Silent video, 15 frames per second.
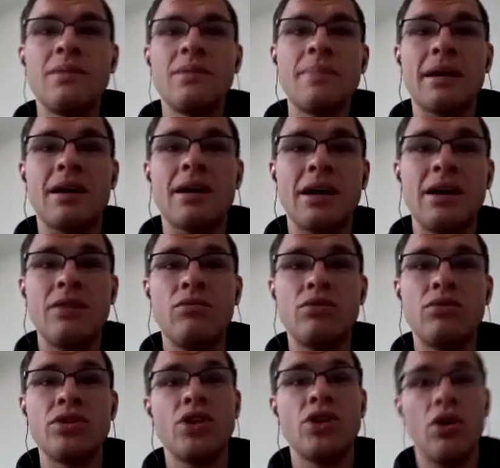I
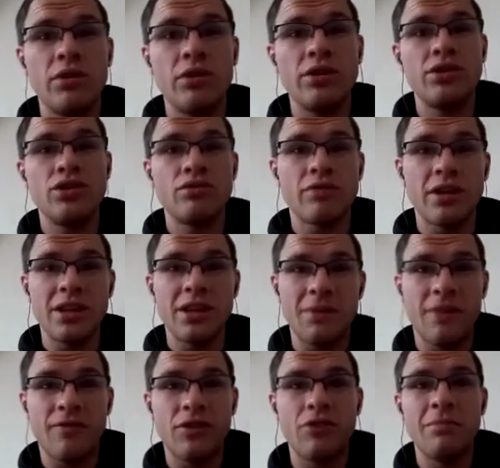was going to run the
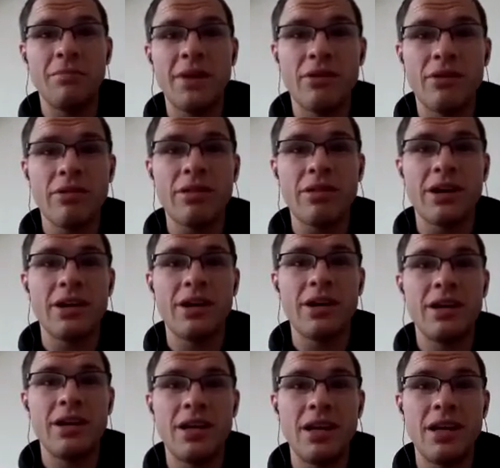Buffalo Marathon
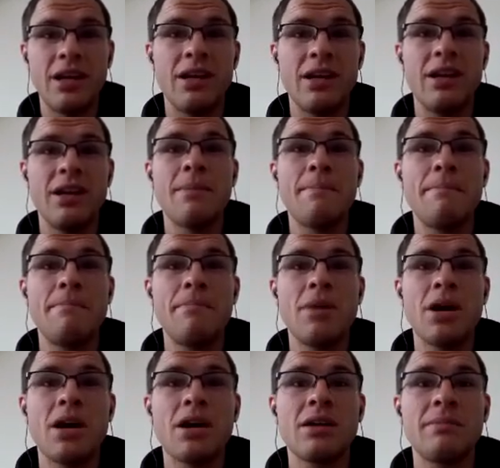in
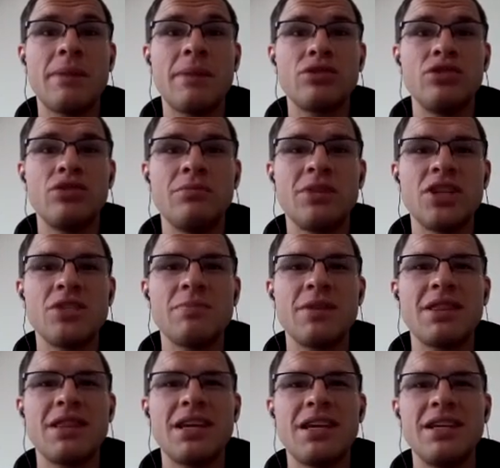about 2 months, but
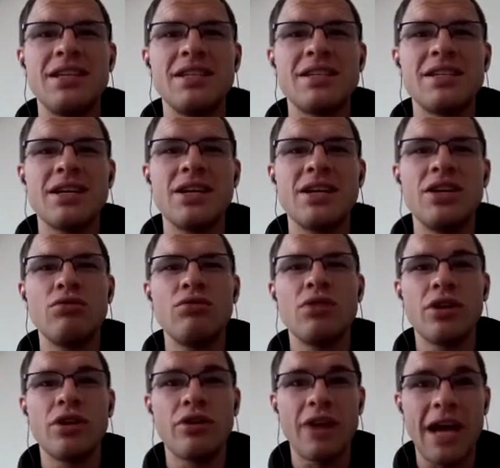that is no
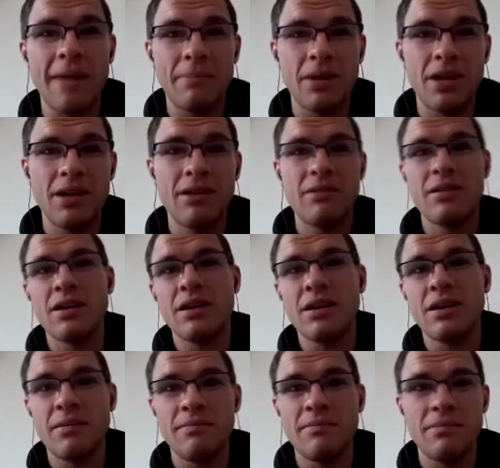longer happening
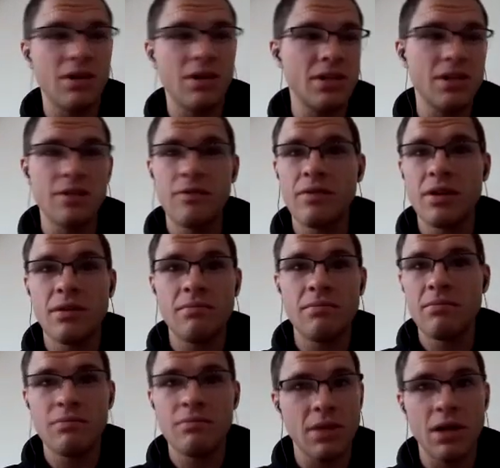because of the
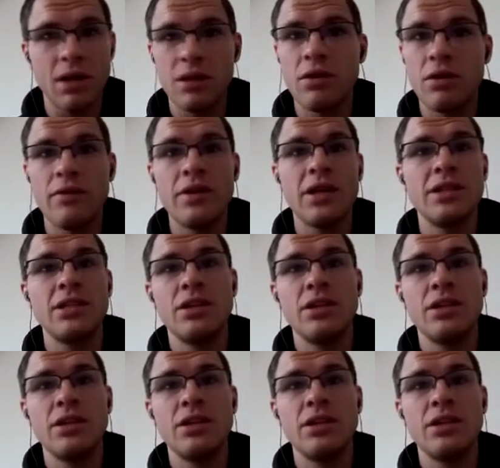COVID-19